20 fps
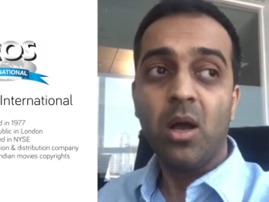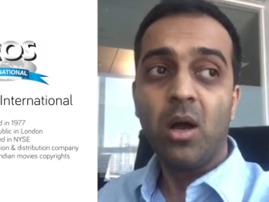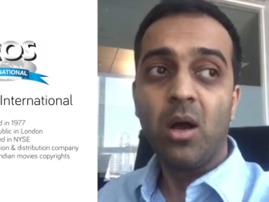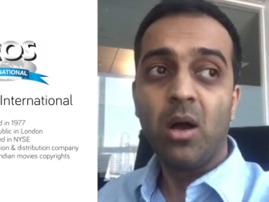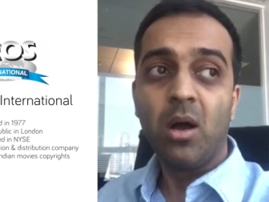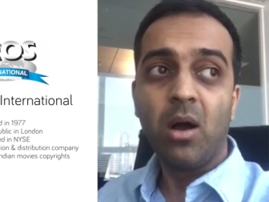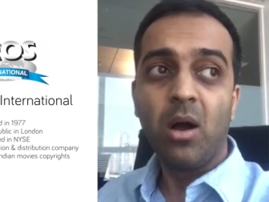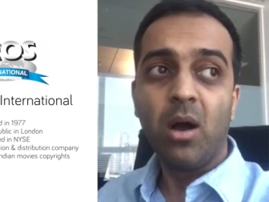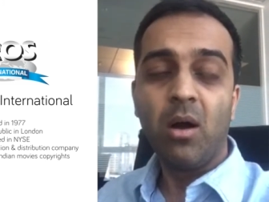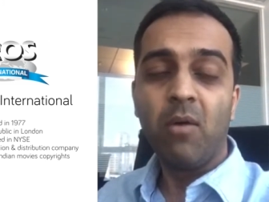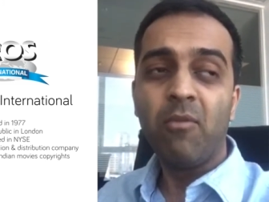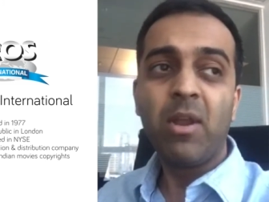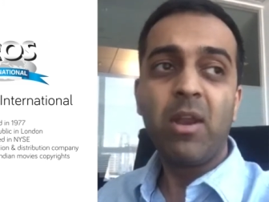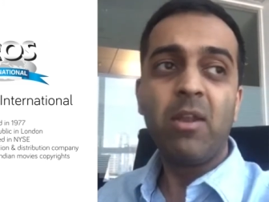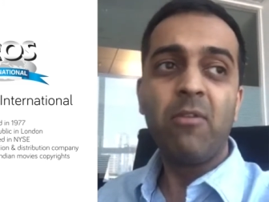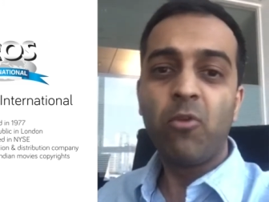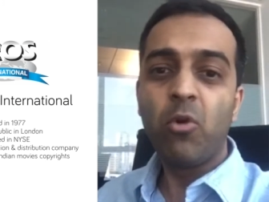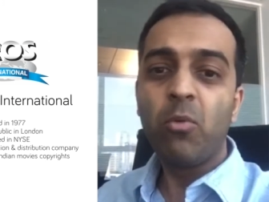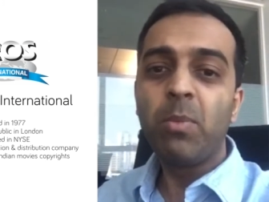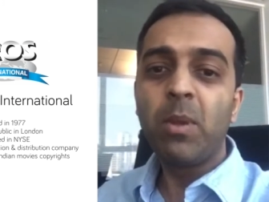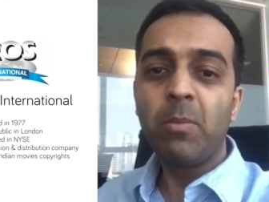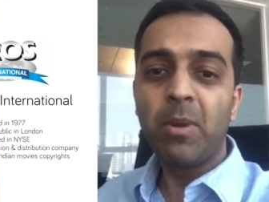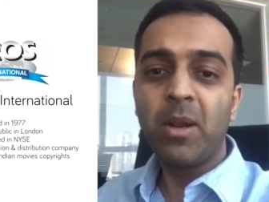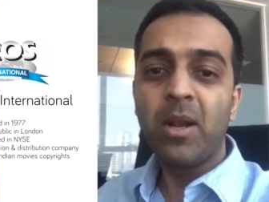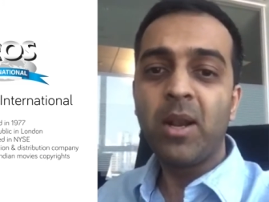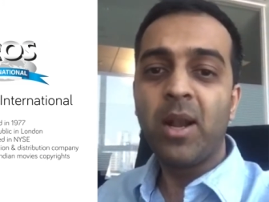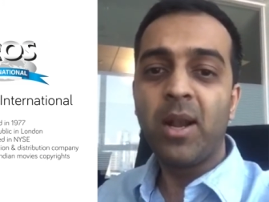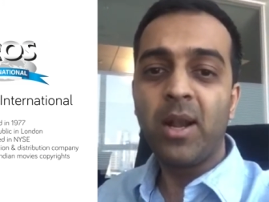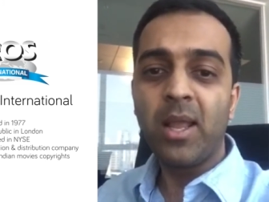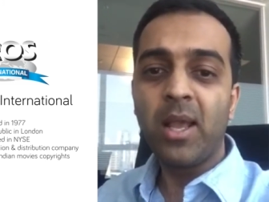uh, a very few
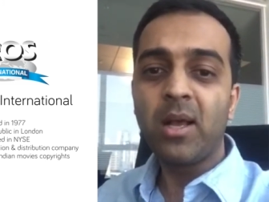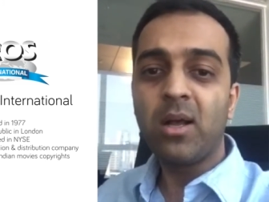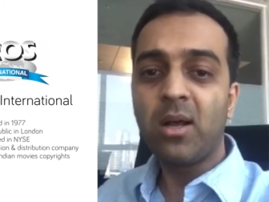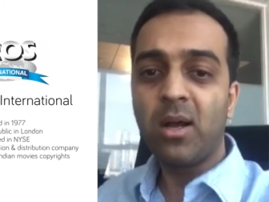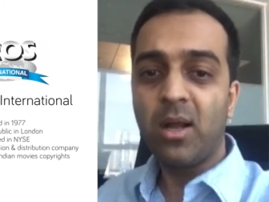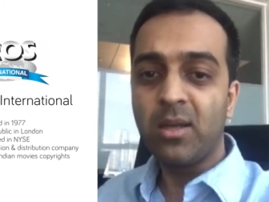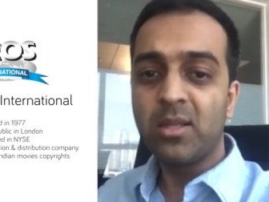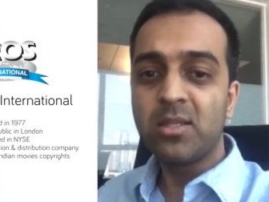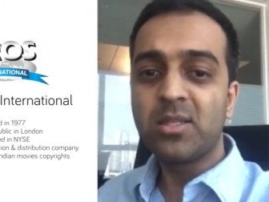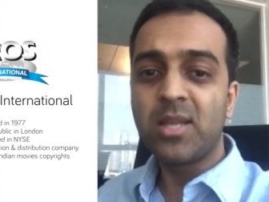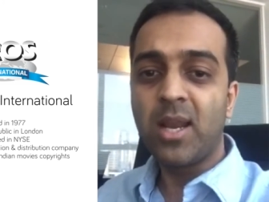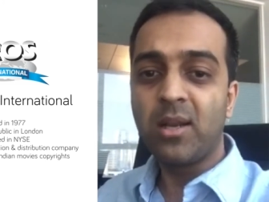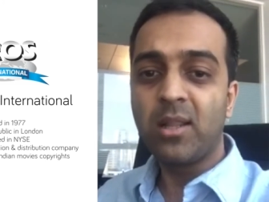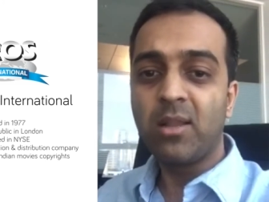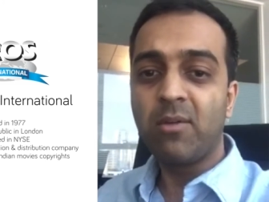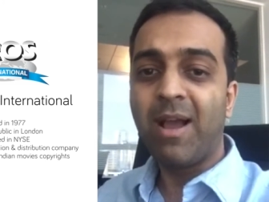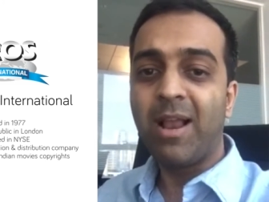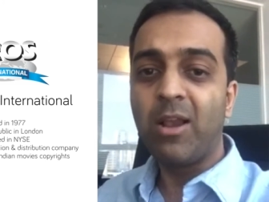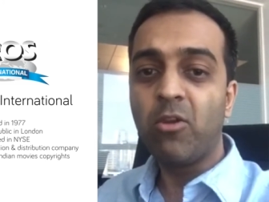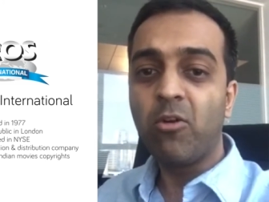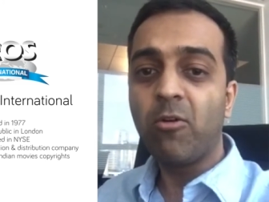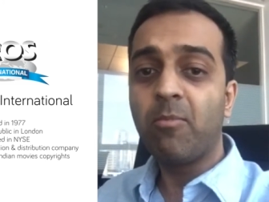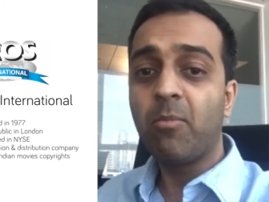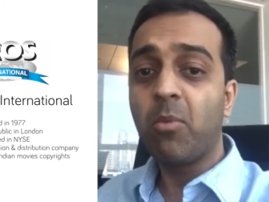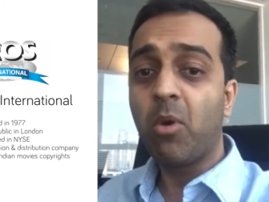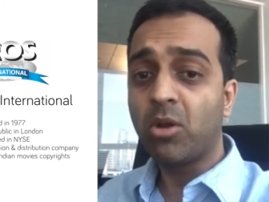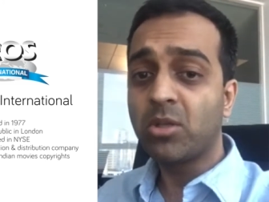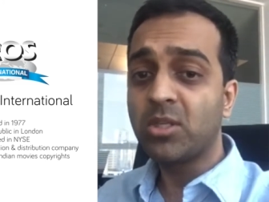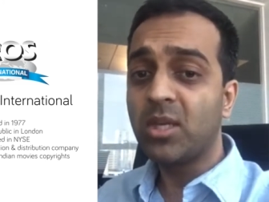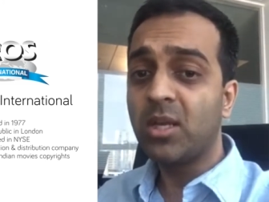people in India understand the value of
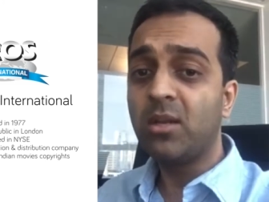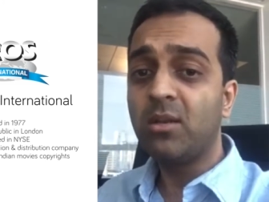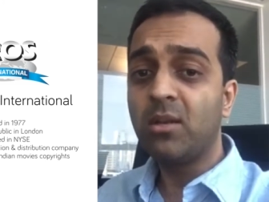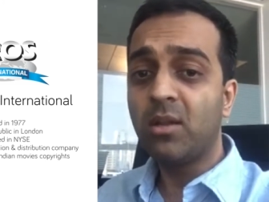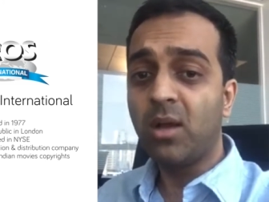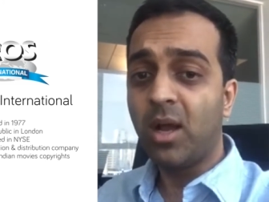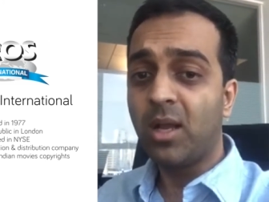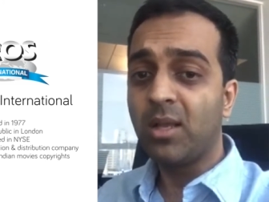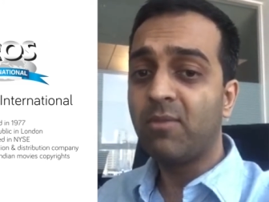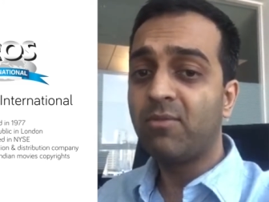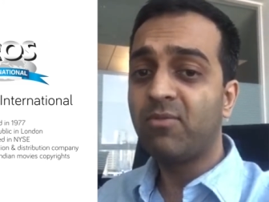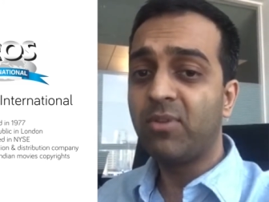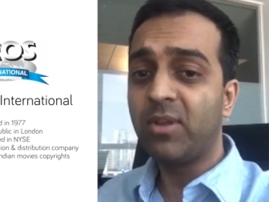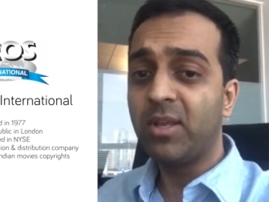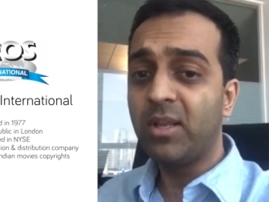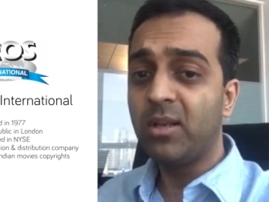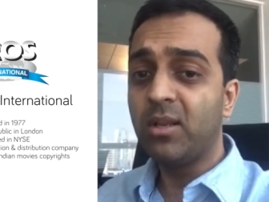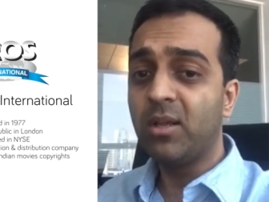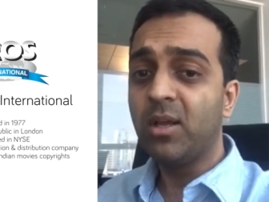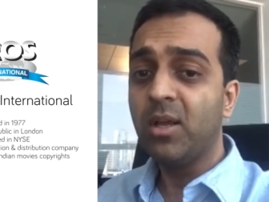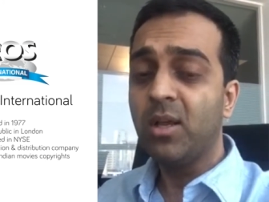blockchain. I feel